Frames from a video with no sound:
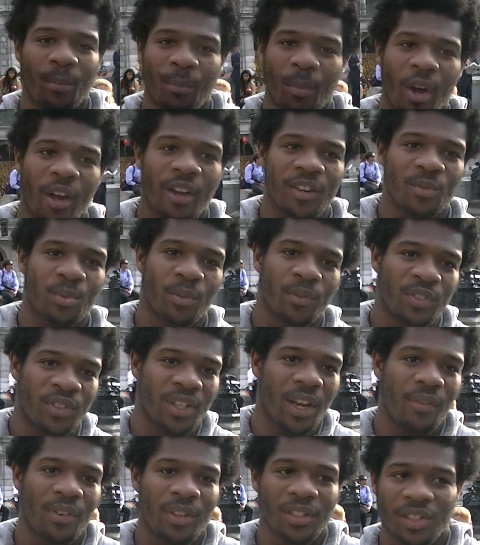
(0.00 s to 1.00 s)
Burns
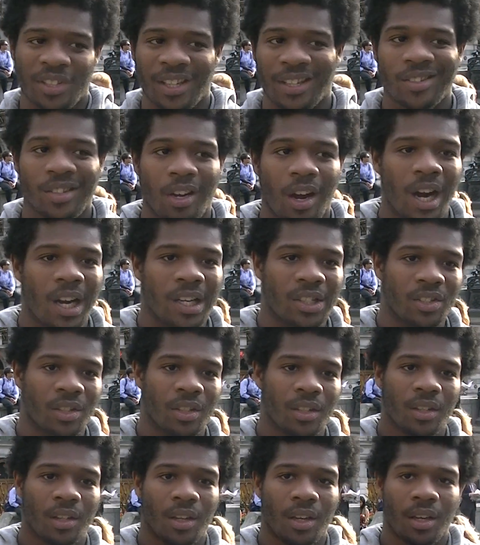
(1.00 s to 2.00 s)
with 6 cards,
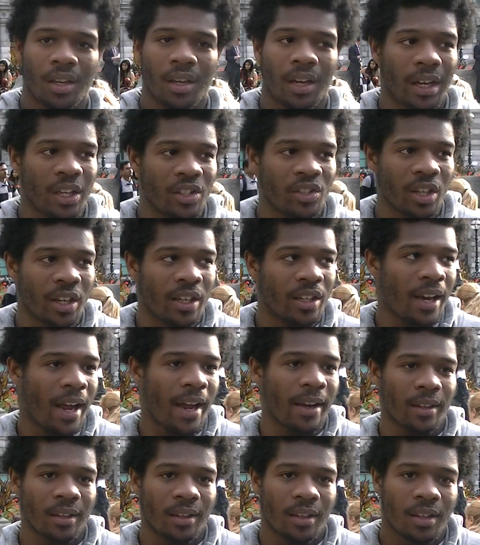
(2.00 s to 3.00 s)
and he said like,
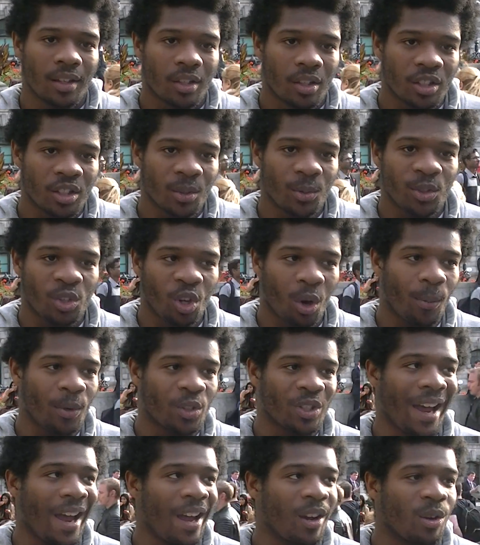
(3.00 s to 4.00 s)
because there was so much
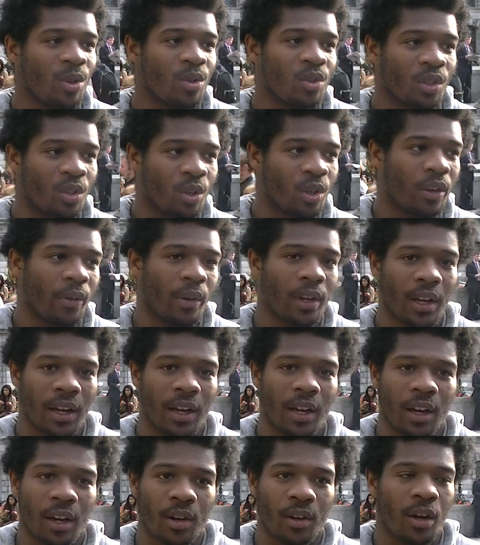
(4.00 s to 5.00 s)
angles, he could have
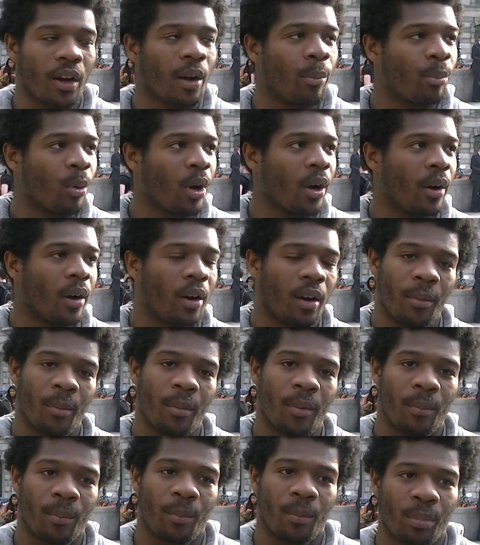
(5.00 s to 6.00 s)

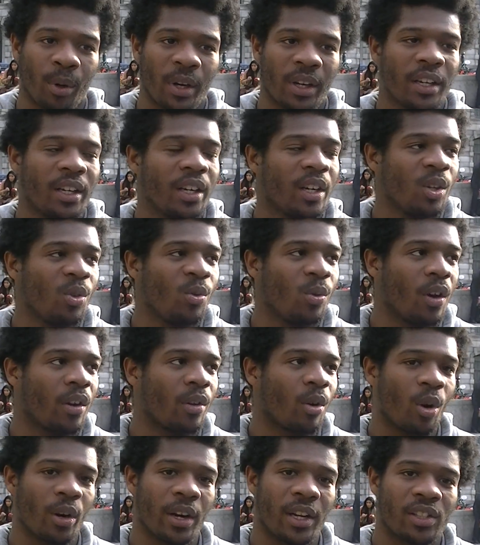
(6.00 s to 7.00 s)
bring in a new world
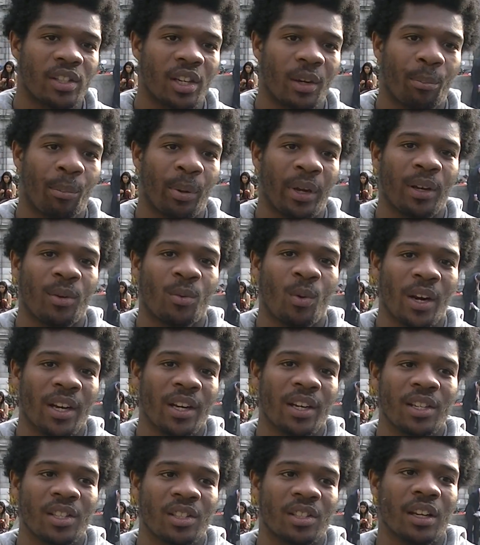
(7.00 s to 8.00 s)
order. He said pick one of
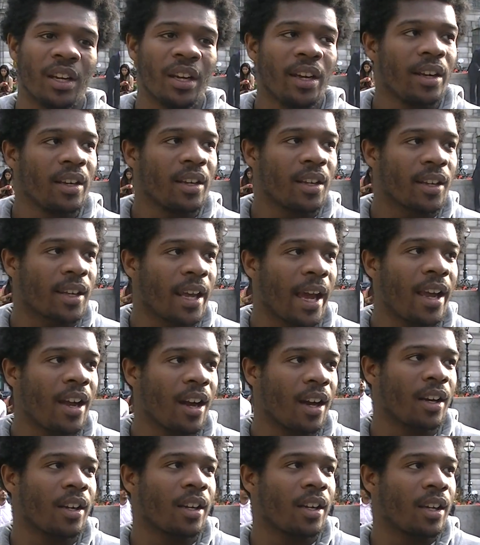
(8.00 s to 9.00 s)
these
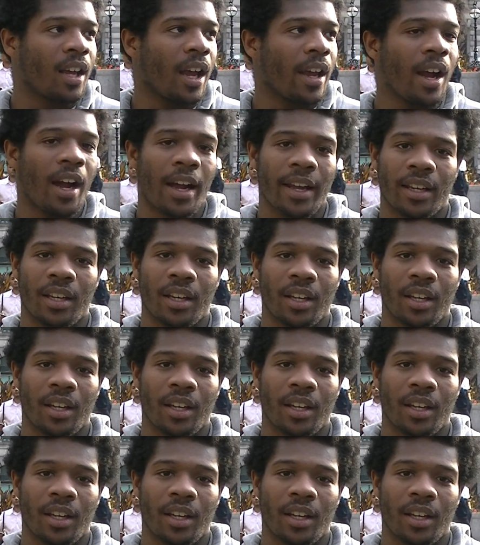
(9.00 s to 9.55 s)
chaotic.